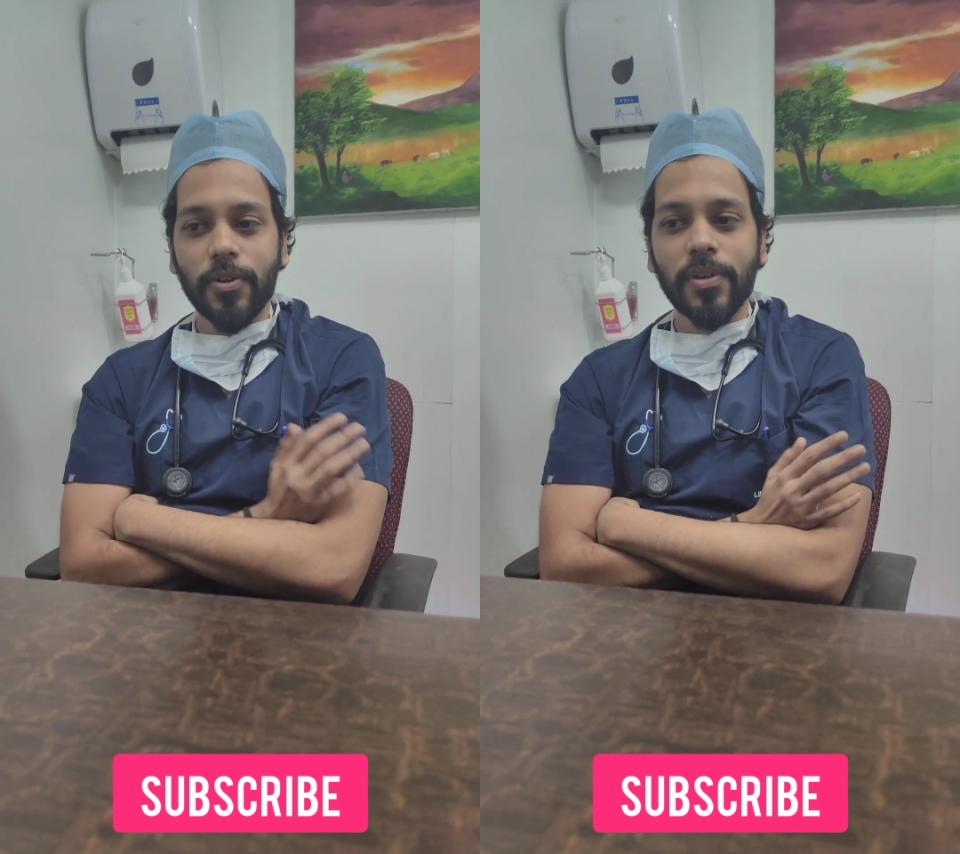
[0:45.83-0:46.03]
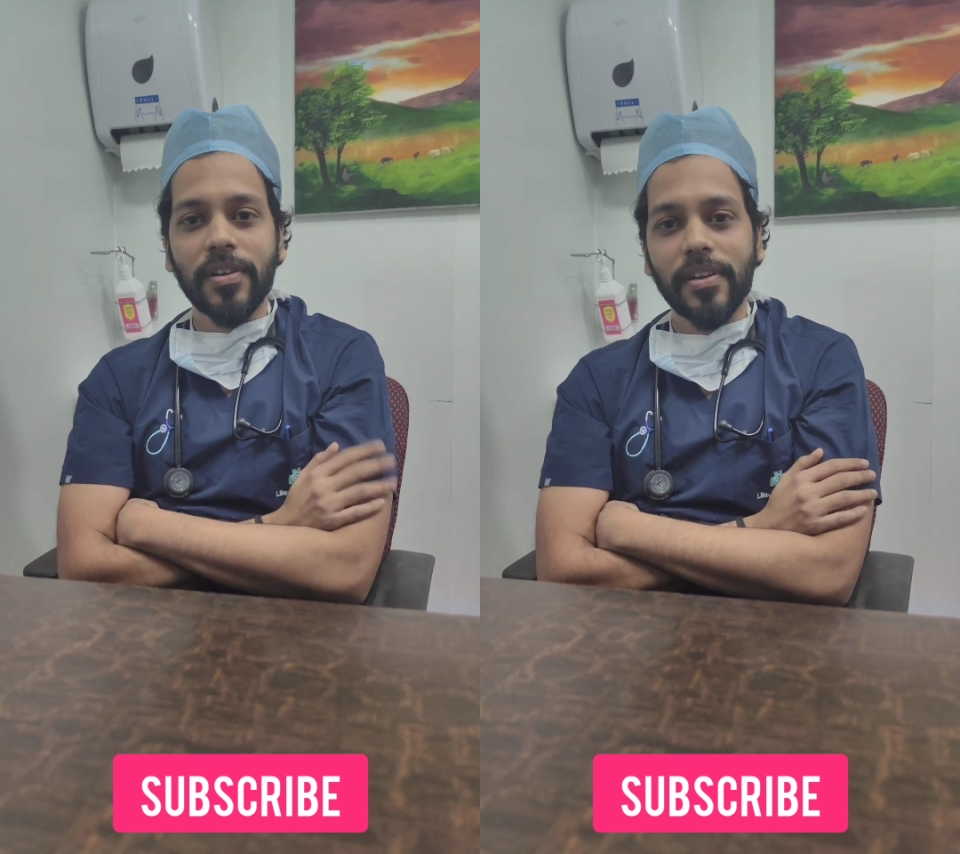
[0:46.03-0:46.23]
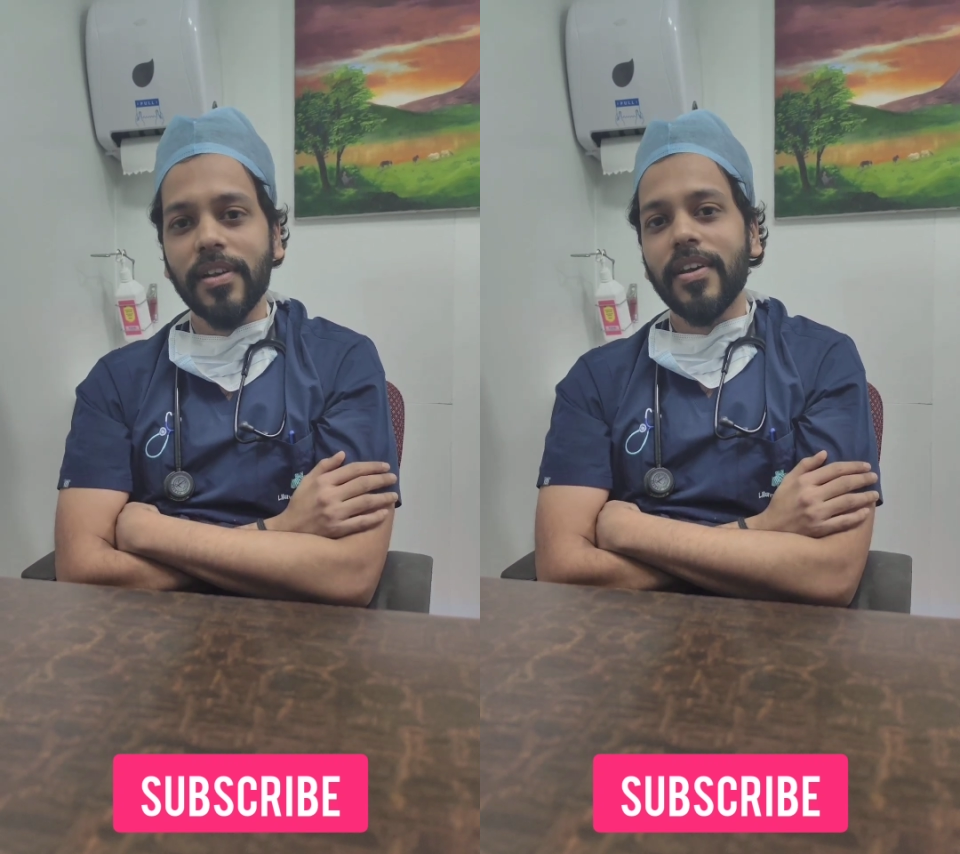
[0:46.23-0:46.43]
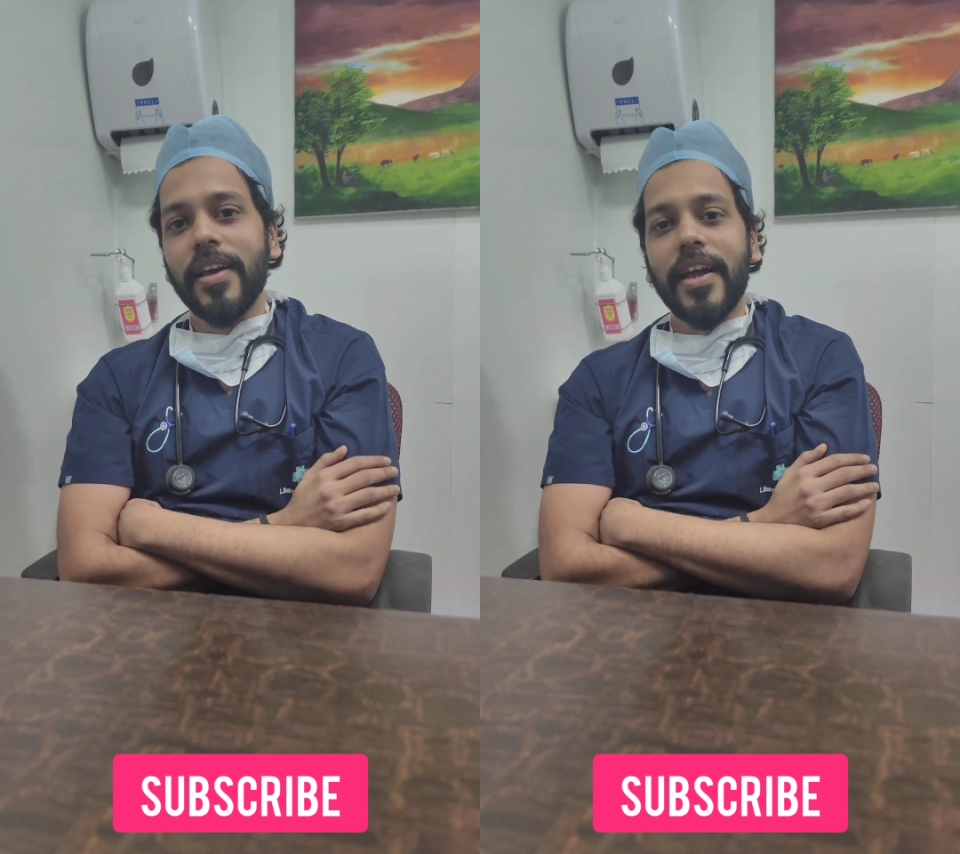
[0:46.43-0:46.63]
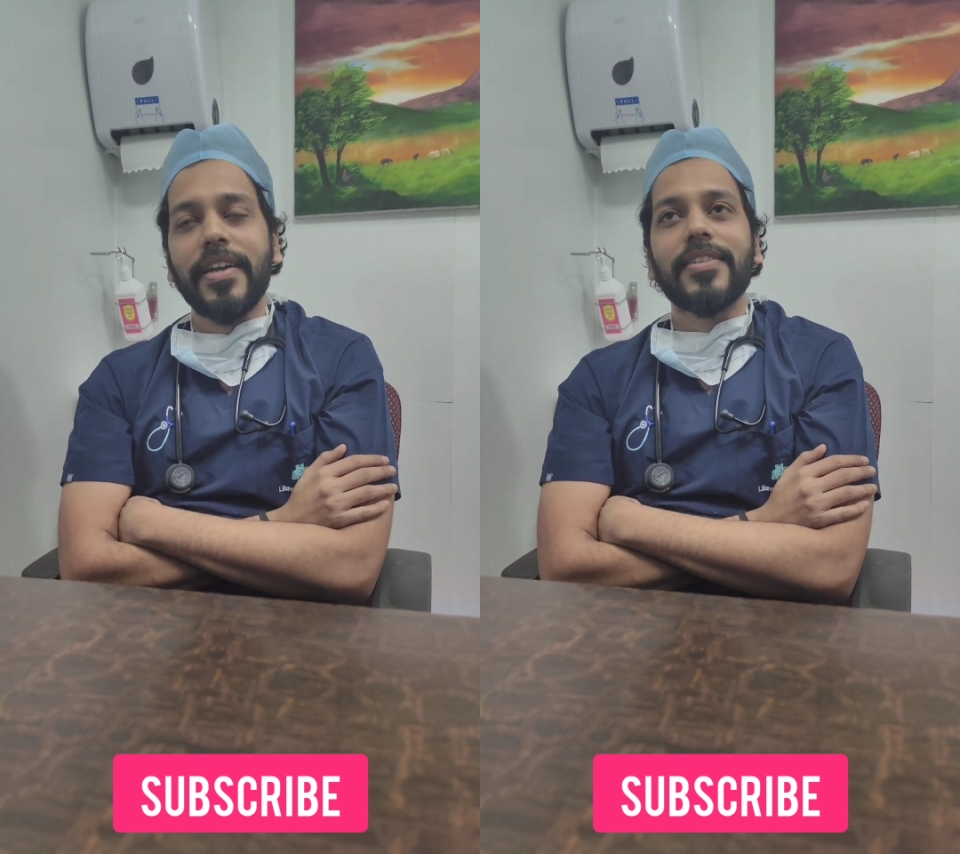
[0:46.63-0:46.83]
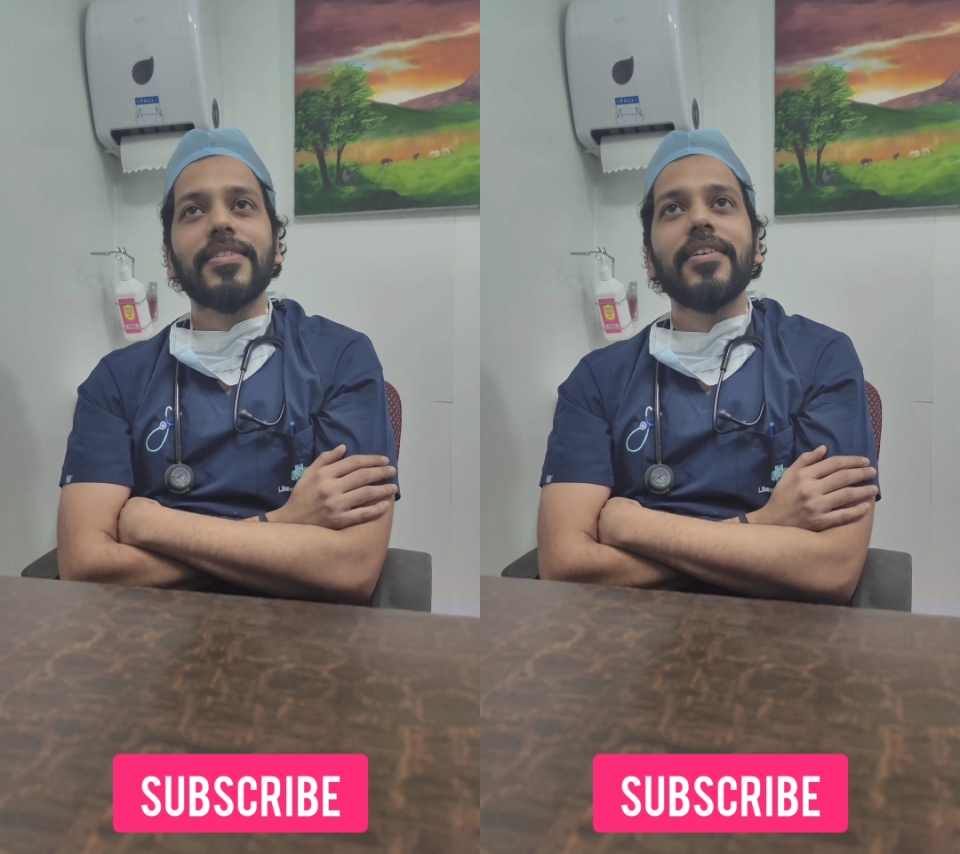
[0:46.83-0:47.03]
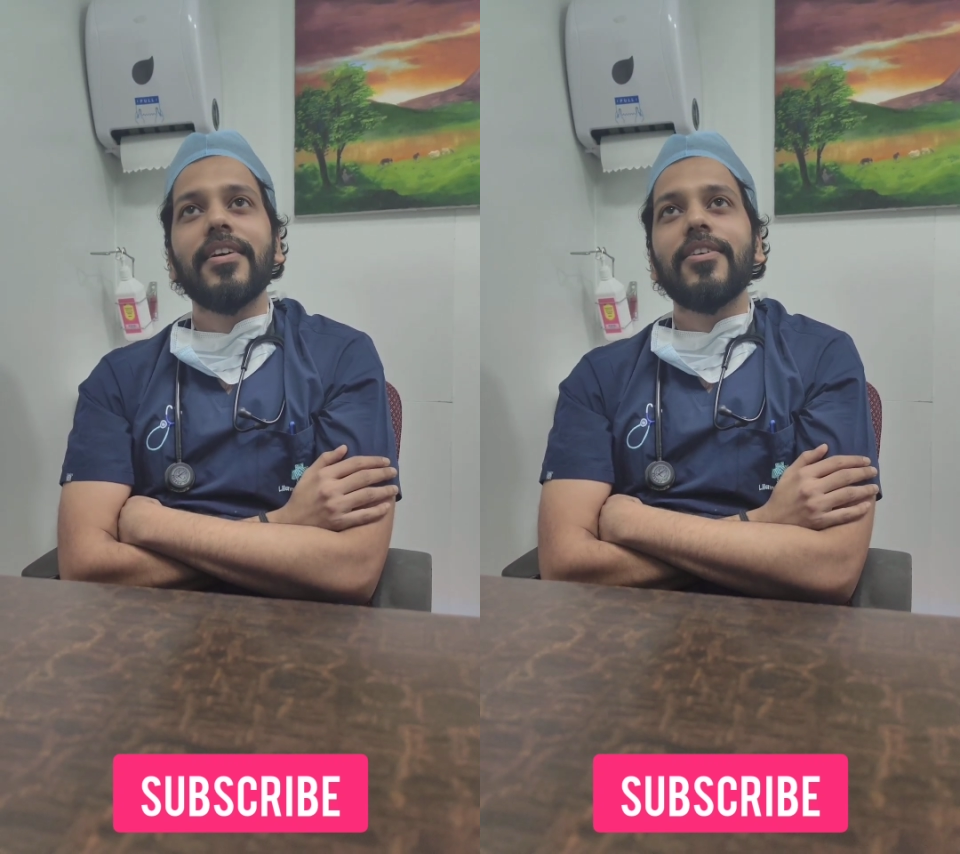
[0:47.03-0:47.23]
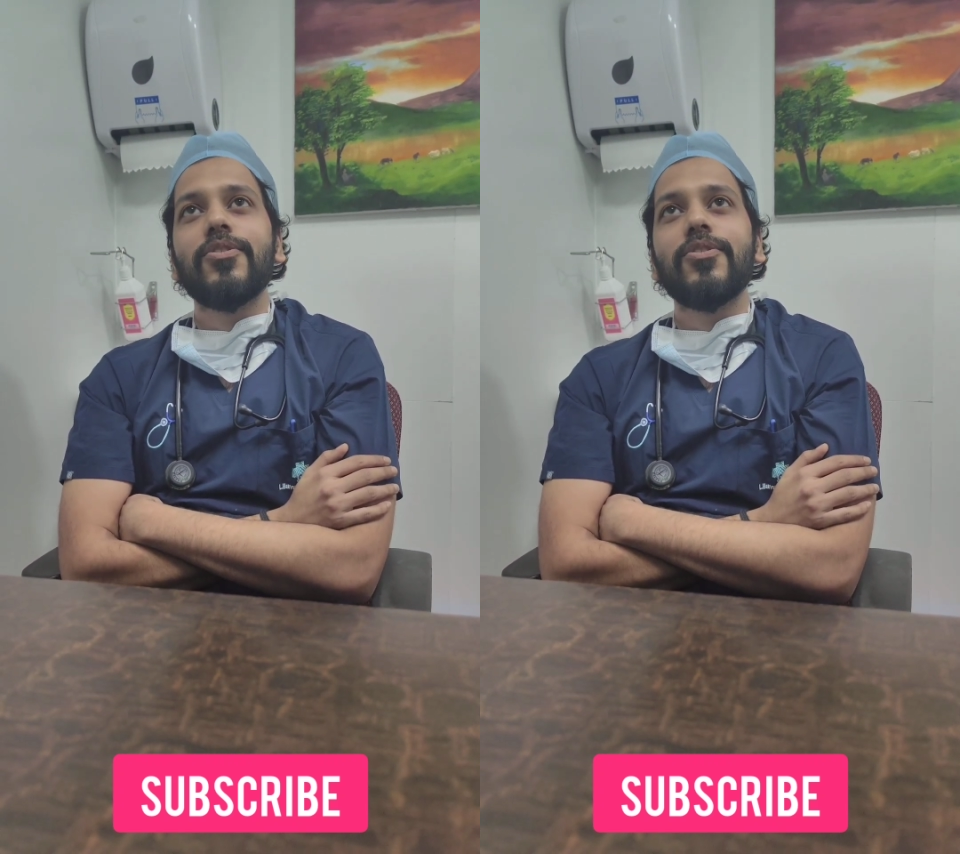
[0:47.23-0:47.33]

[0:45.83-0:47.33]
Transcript: own hands.